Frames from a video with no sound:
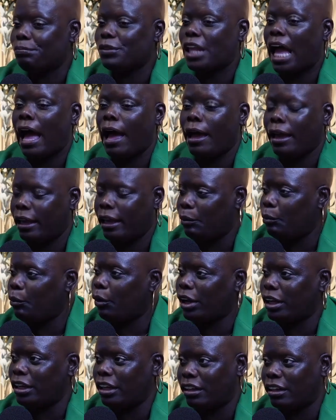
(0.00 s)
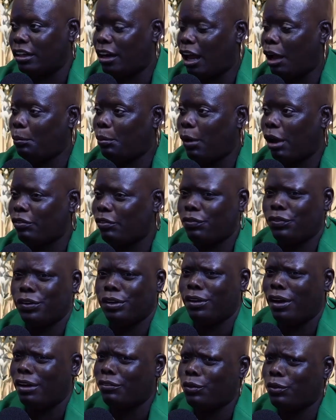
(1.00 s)
I am working in a nonprofit
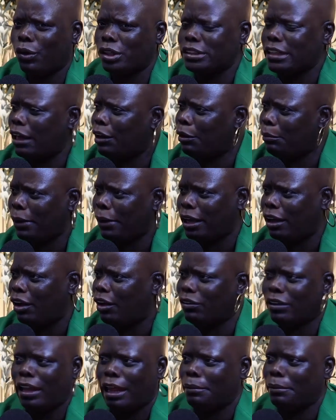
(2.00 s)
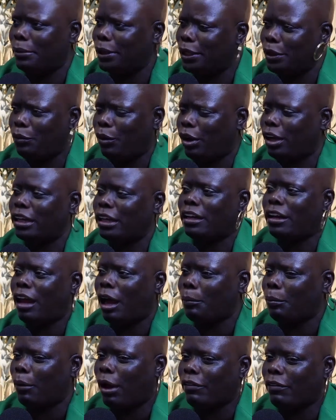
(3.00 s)
field. Of course, I don't make a whole lot of money working in
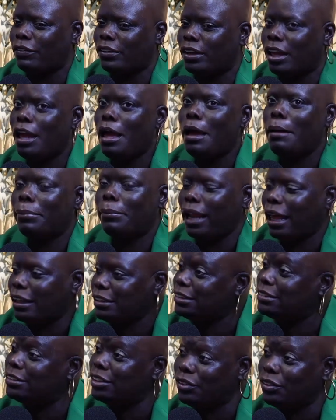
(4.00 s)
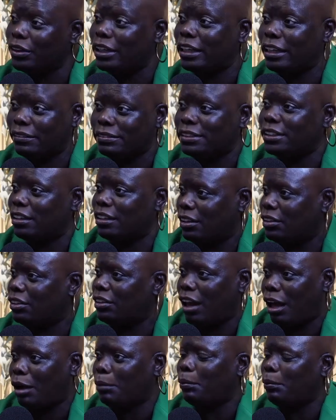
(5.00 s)
nonprofit, but I still give to other
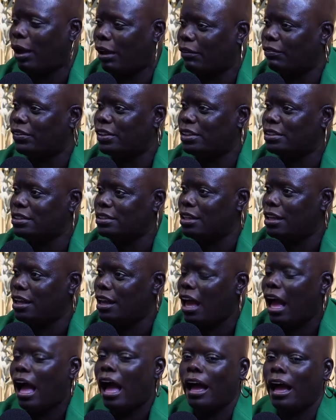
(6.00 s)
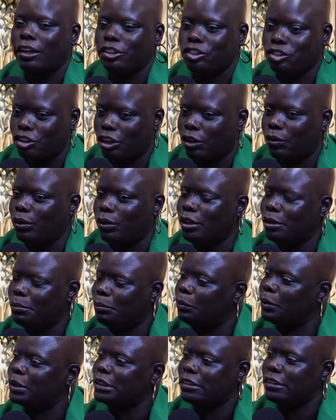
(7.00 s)
nonprofits. I show
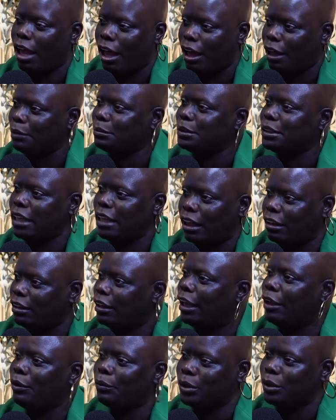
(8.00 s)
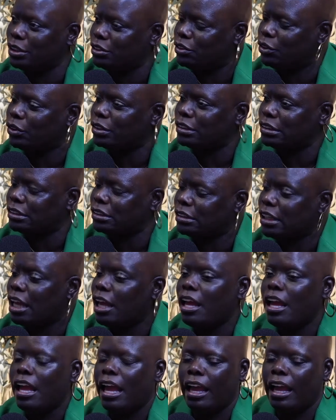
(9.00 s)
up with time, talent, and resources
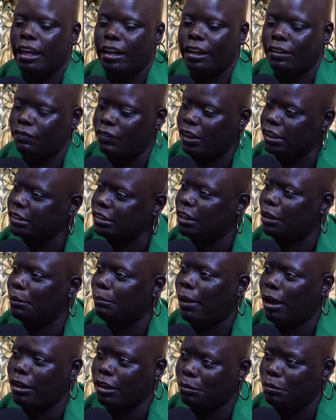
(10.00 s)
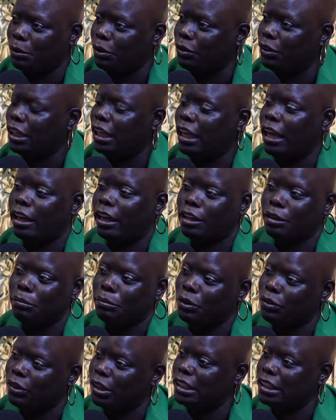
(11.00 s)
and investing in my community and
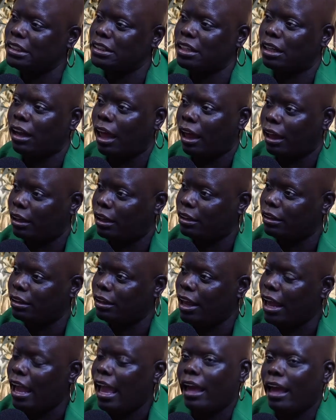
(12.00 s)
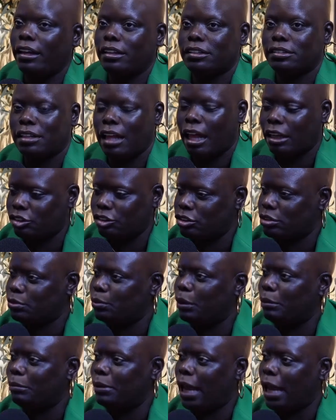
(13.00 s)
communities alike. And it's not just
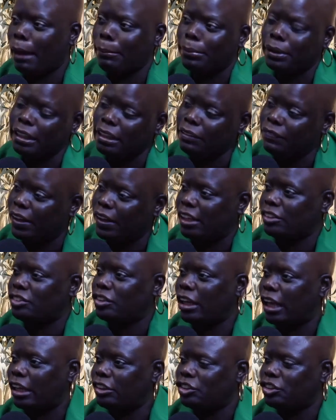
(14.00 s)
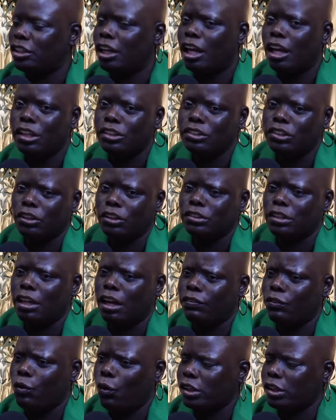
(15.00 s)
women. I believe in education. So,
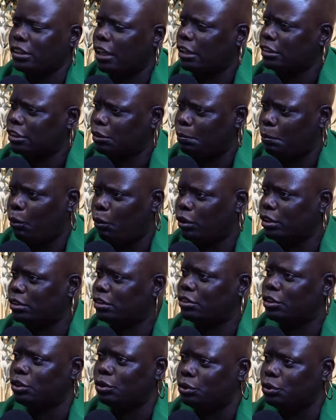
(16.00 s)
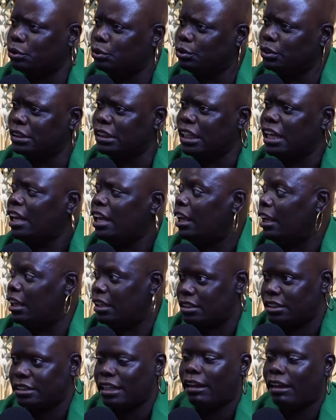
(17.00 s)
of course, I support schools
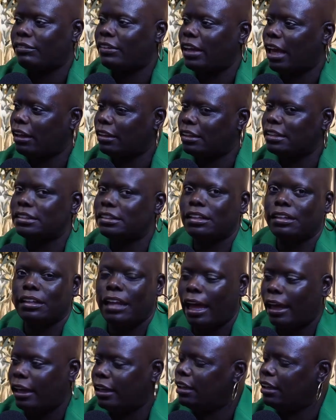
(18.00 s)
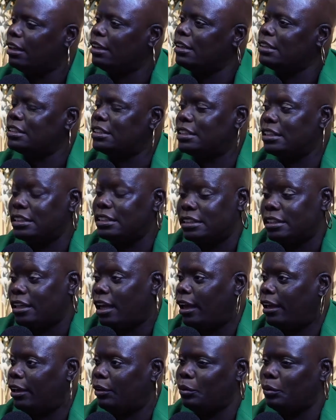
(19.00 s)
in South Dallas like
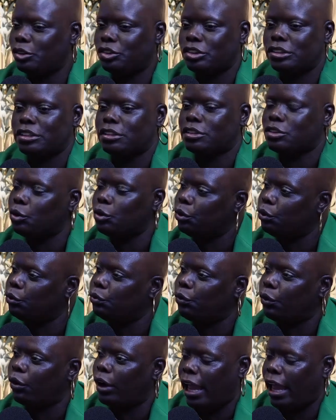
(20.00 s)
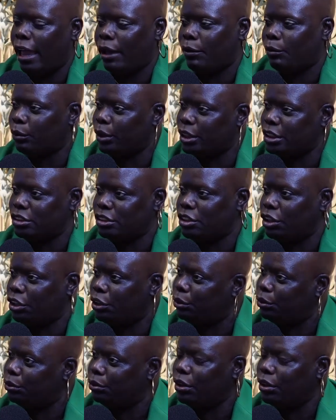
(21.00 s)
CCA, which is a school for at-risk
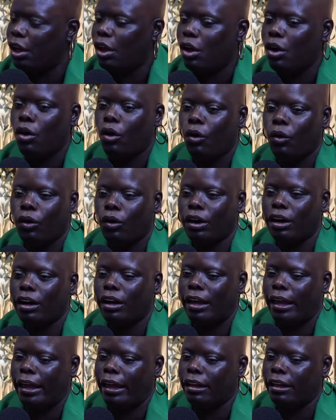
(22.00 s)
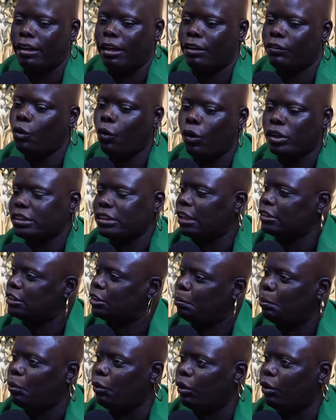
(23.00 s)
youth. Or, of course, I
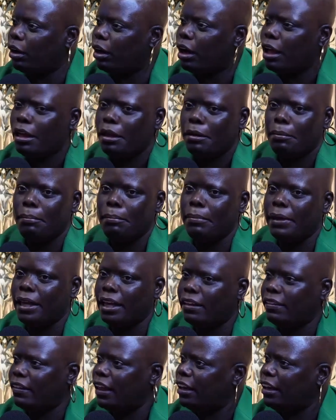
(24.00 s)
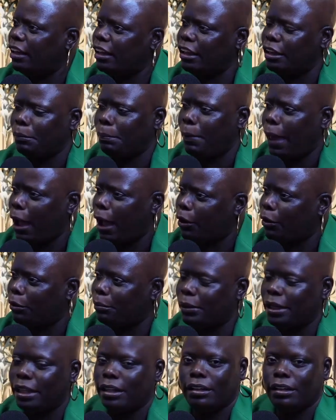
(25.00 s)
support men that need
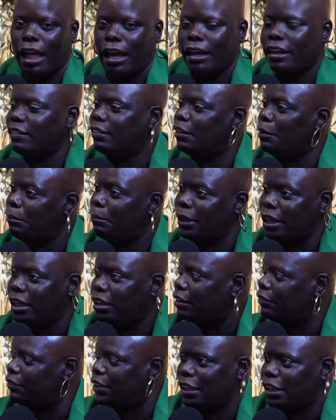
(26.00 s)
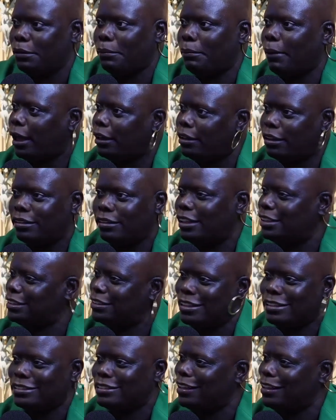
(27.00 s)
empowerment, like the Men of Nehemiah that's
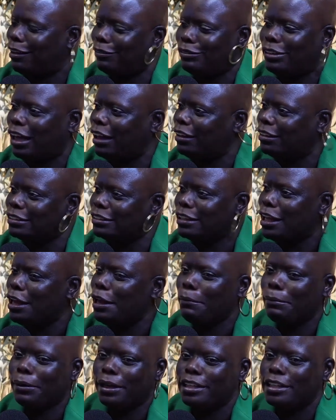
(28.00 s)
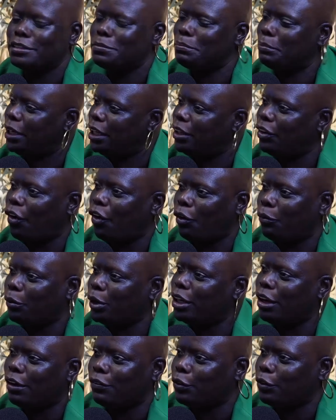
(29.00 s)
in South Dallas, because men are
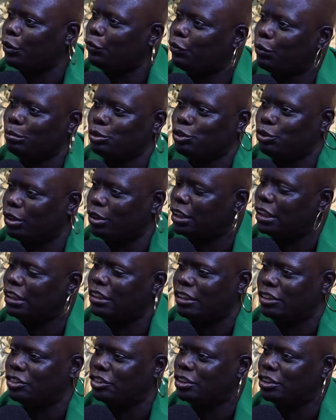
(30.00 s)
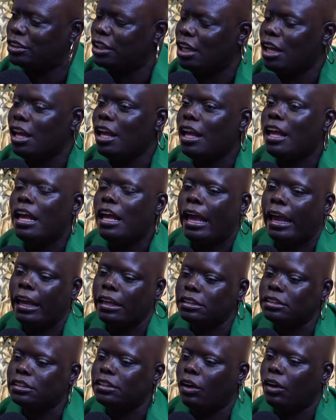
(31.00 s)
recovering from drug addiction.
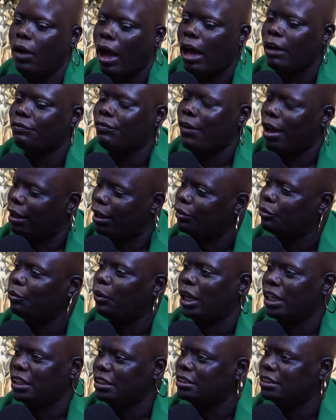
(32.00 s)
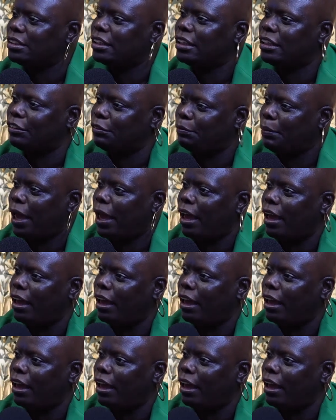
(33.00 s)
And so I find ways to give back.